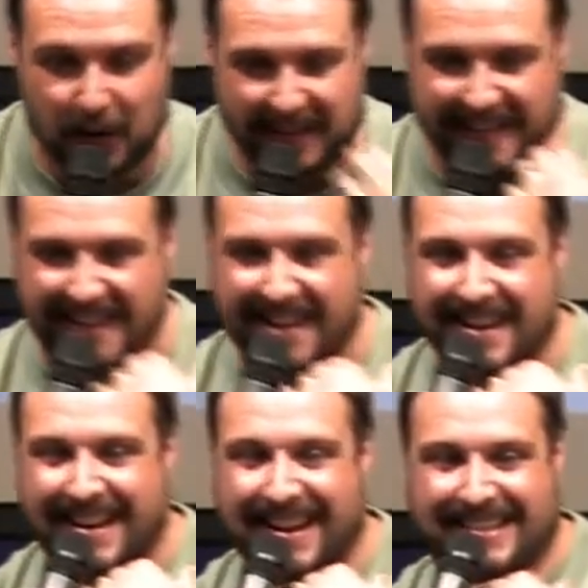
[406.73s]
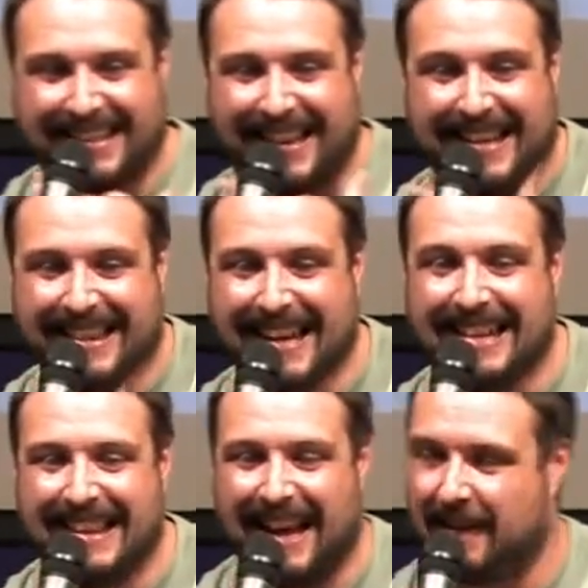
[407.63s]
I Googled it. They
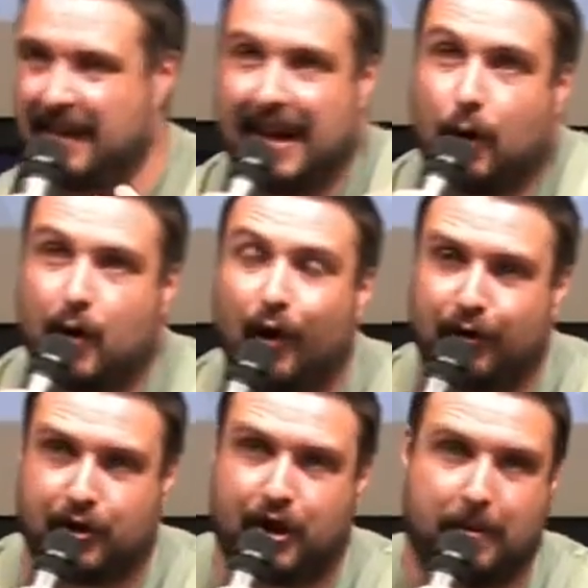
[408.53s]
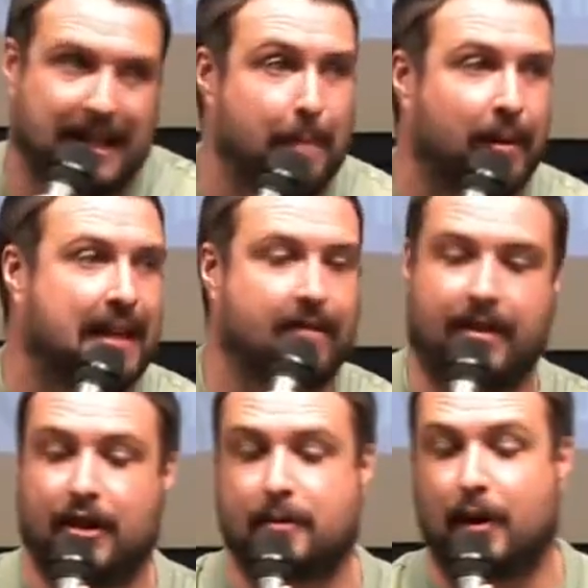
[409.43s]
think that, they don't know for sure, but they
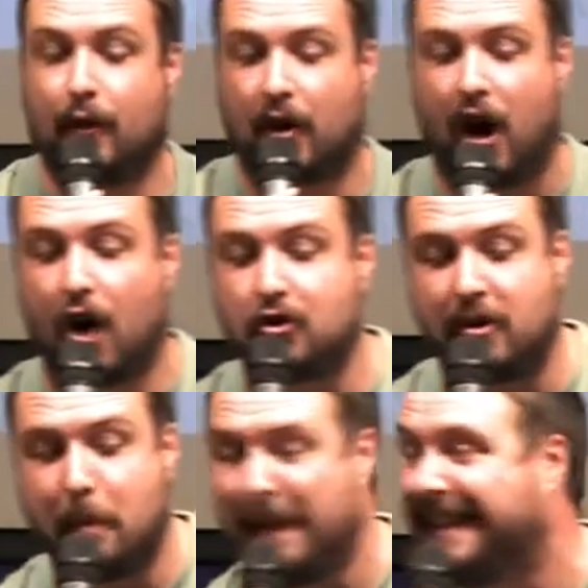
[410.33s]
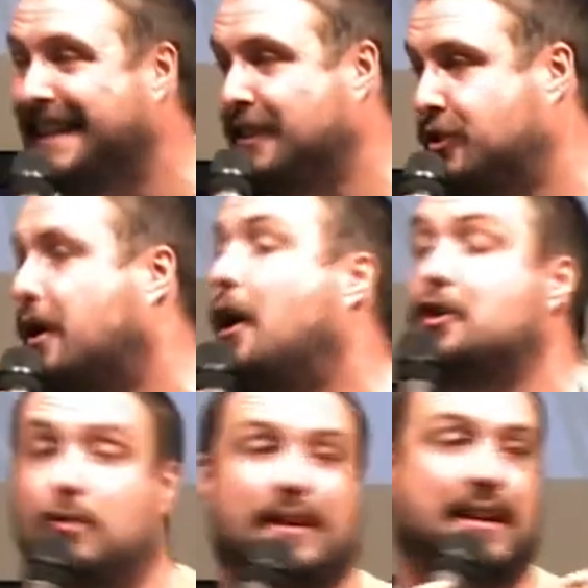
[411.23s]
believe that there's been over 100 million
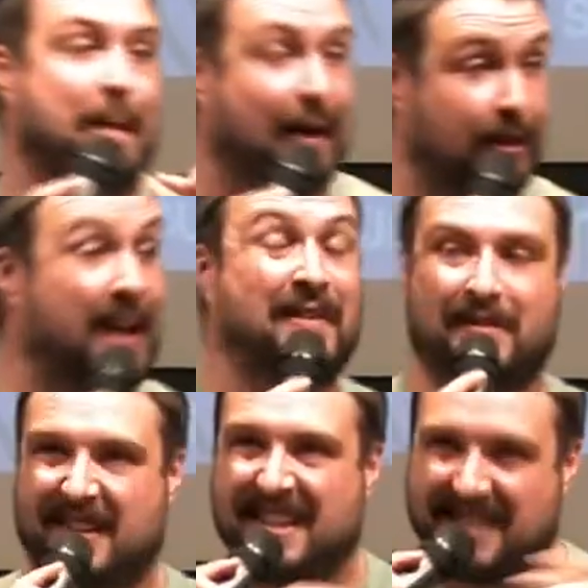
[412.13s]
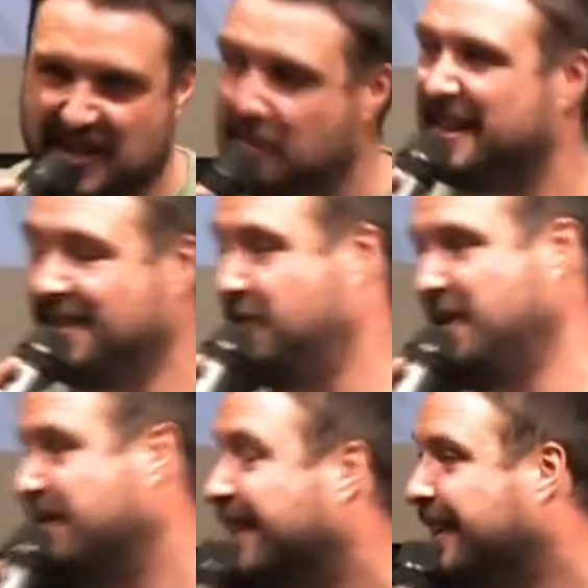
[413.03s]
songs written about love in human
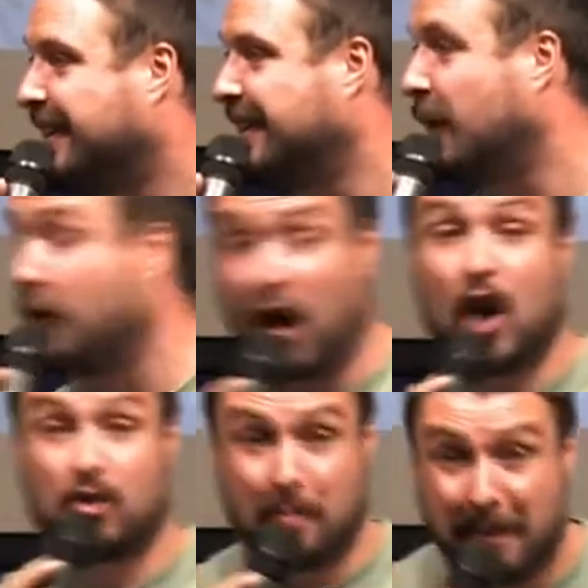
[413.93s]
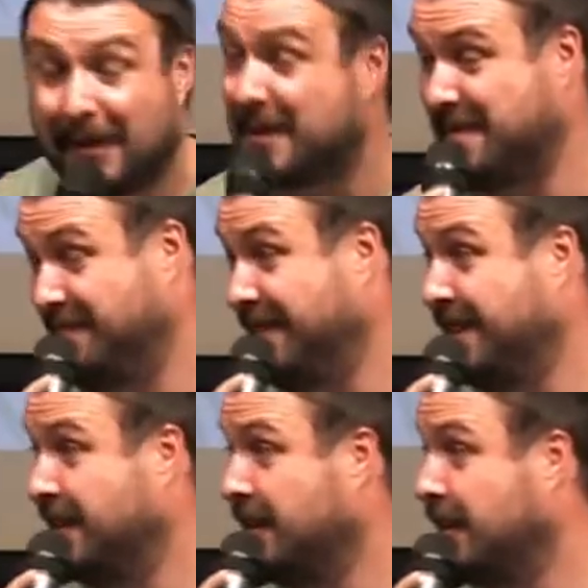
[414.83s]
history. Over 100 million.
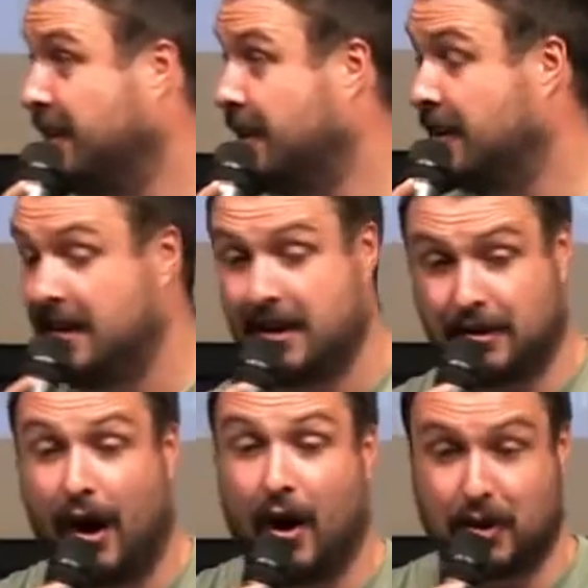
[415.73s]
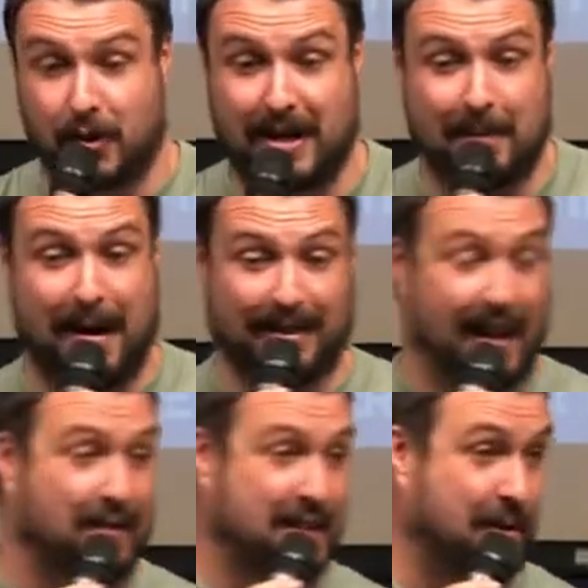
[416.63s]
Songs written about
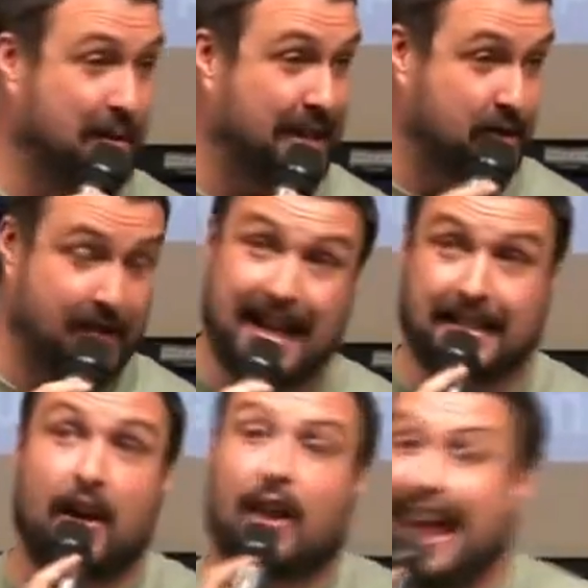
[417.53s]
love in human history. And that's in